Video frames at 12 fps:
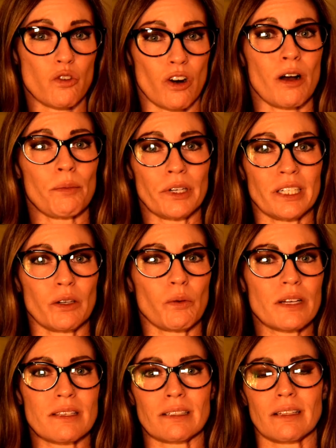trauma. It
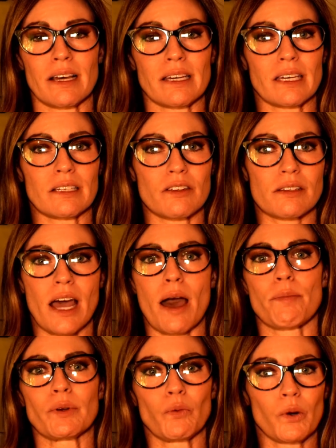wasn't like it just
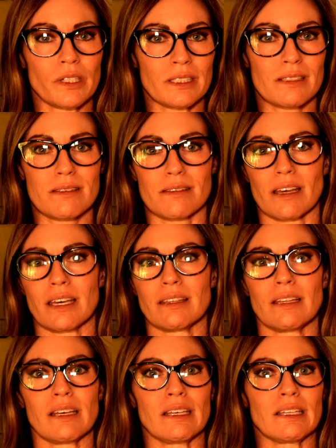happened once
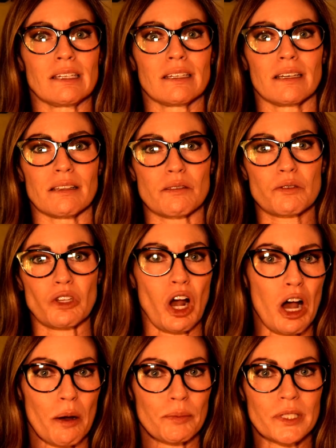and then it
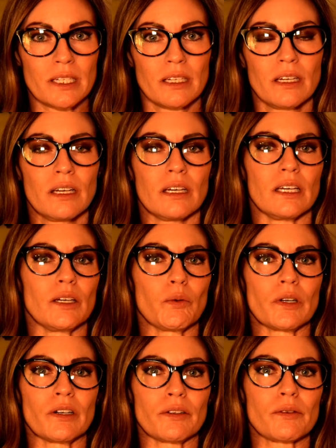stopped. It
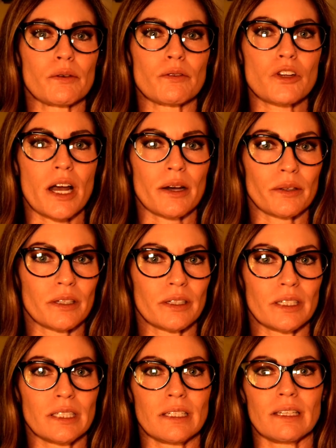went on through
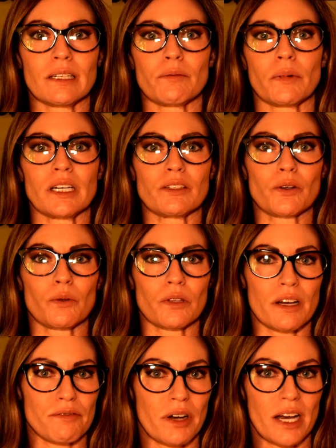childhood. Then in my adult
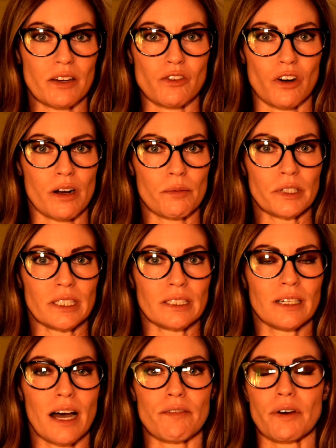life, I had
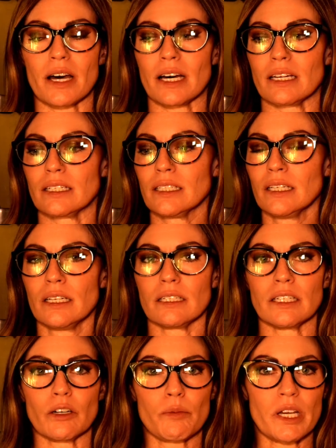trauma. I've had,
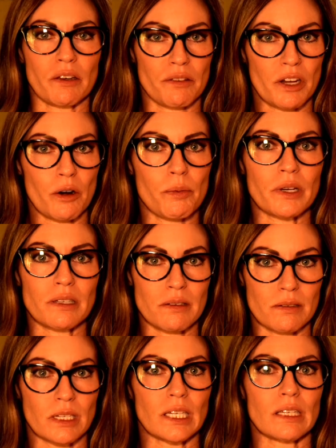being a
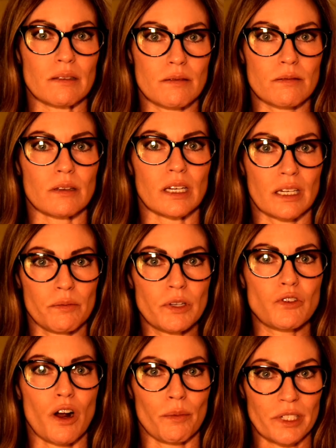therapist, it can
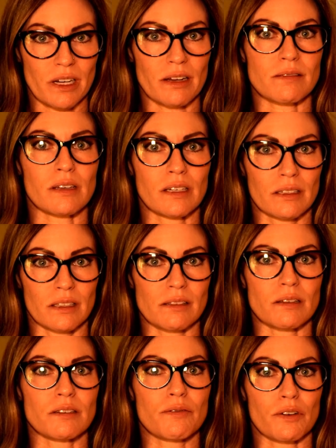be traumatizing.
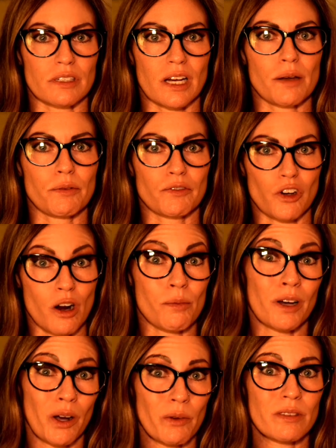That's a different type of
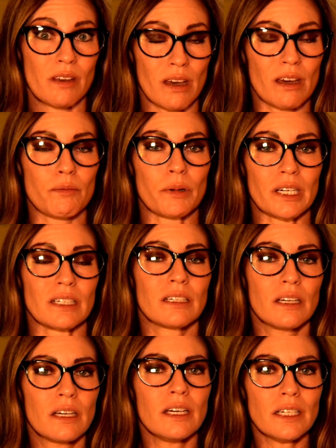trauma, I would say, but
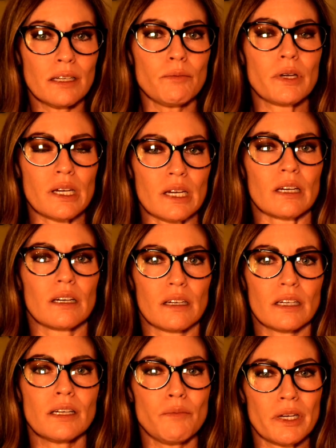it can
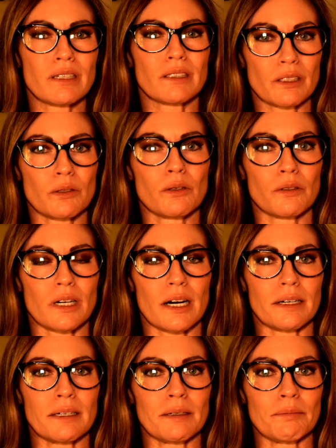be a little,
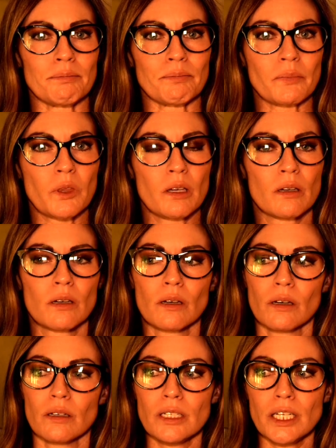a
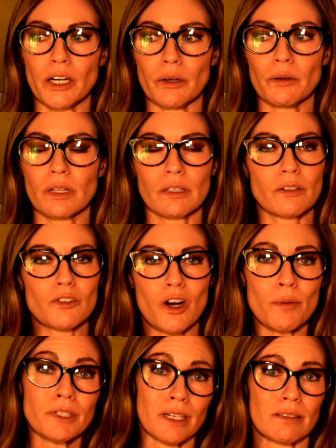little
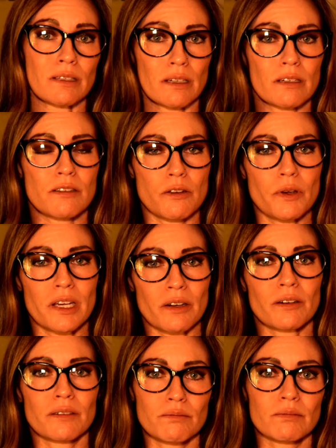traumatizing because you
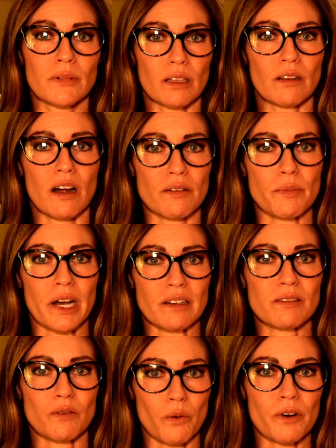hear a lot of
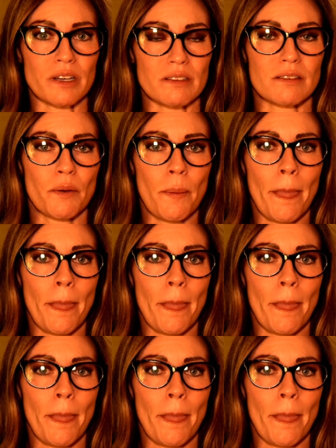bad stories.